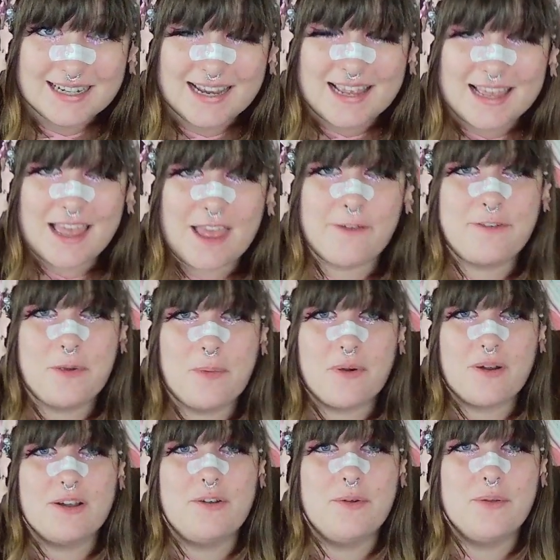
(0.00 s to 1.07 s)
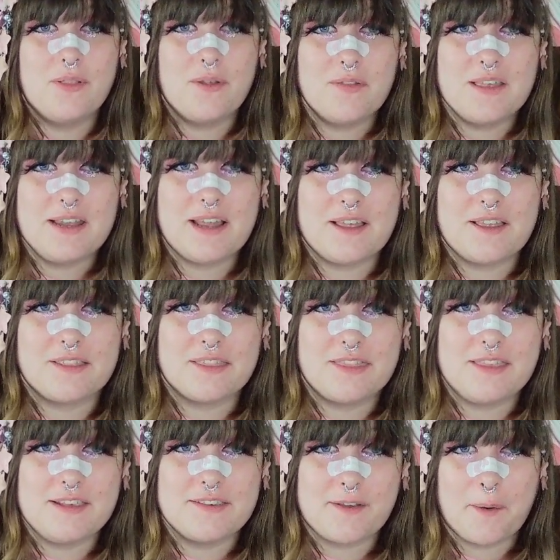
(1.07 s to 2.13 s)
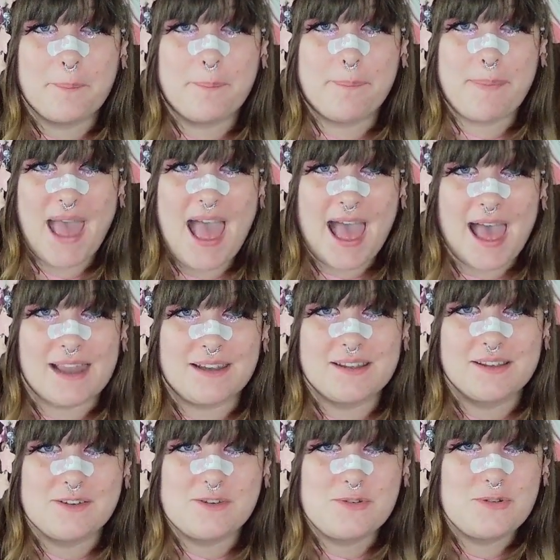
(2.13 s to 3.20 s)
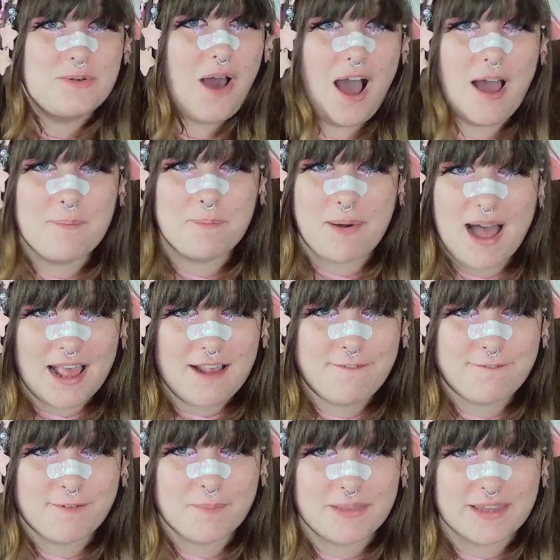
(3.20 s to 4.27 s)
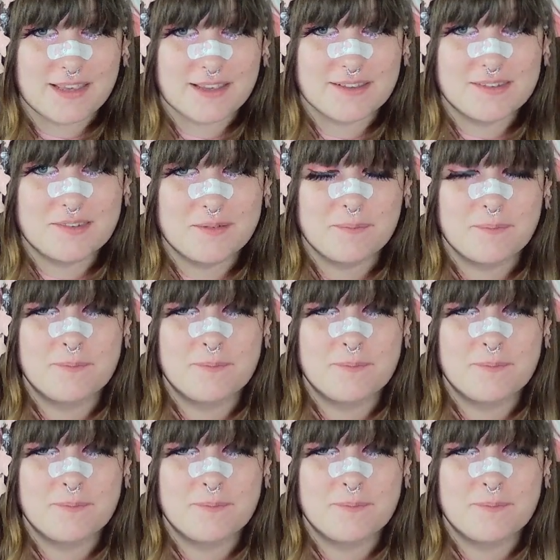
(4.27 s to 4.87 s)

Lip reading: If you are a new Lolita, these are bad. Do not buy from these.